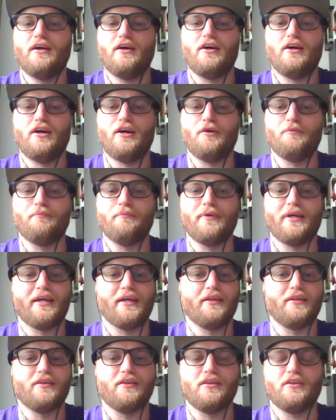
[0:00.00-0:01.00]

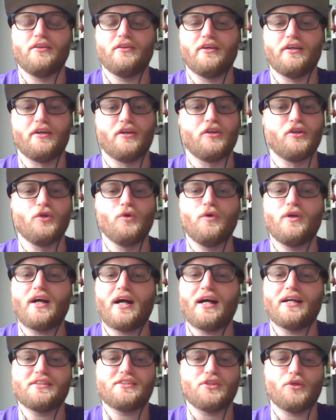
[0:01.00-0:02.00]
and a glue
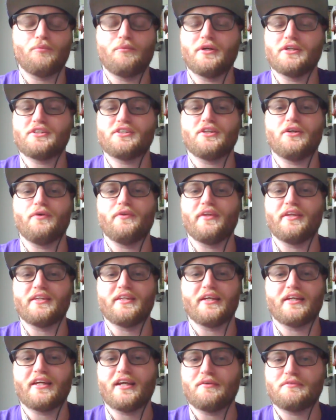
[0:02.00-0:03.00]
guy, so much so that
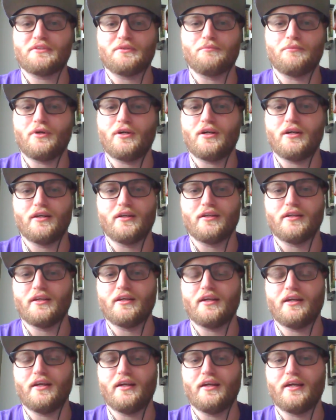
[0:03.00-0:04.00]
they kept him on
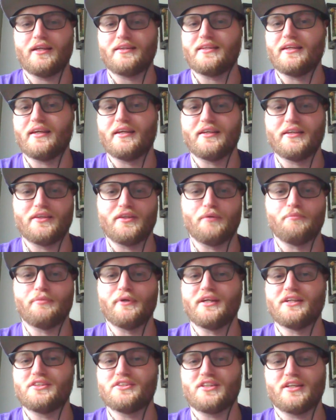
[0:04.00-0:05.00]
at the end of the
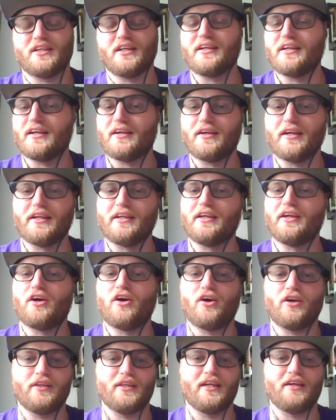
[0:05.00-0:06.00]
bench, and he
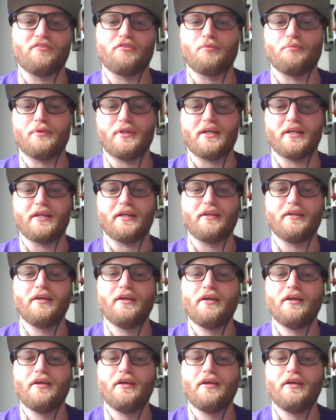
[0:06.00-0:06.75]
hardly ever played.